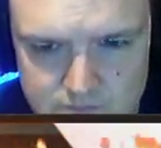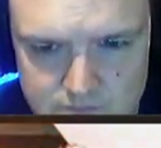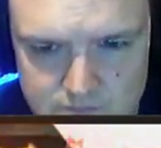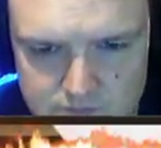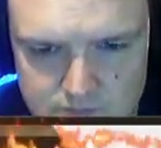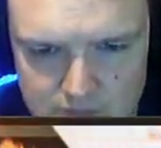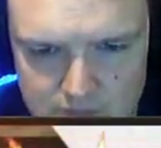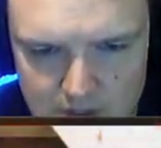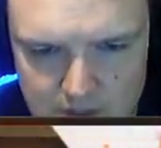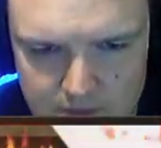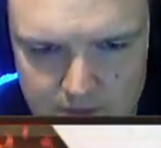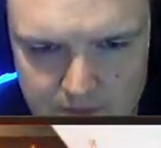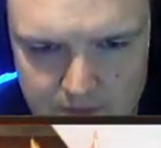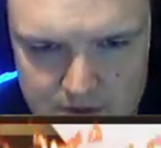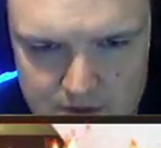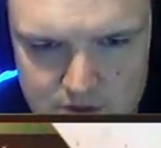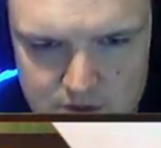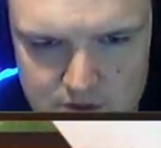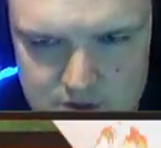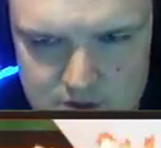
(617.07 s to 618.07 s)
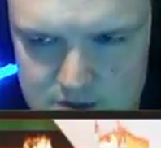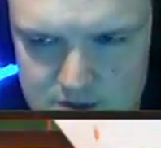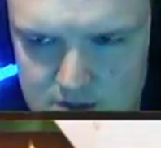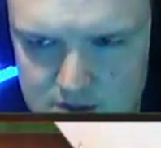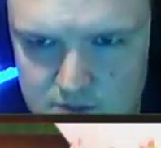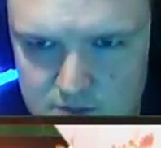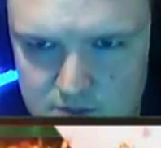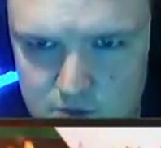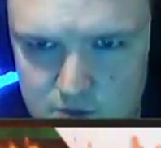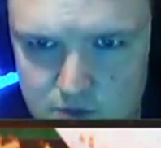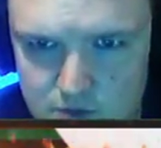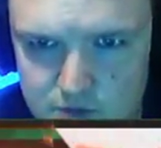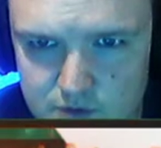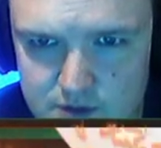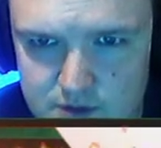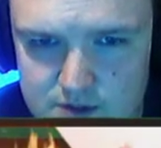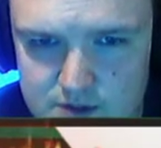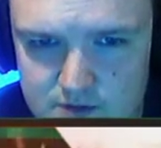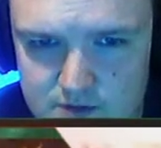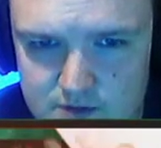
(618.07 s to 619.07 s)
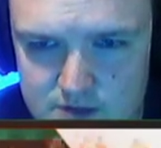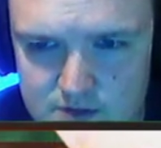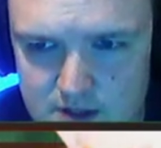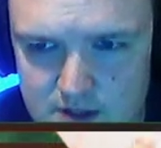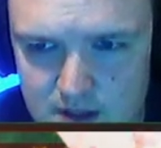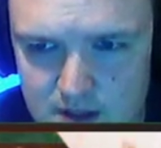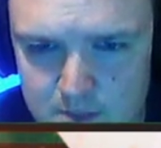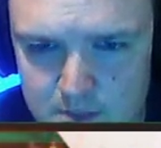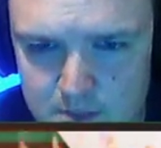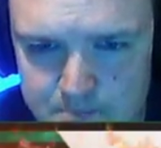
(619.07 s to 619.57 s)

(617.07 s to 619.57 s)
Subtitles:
Now, as you can see, the beautifulness of this game.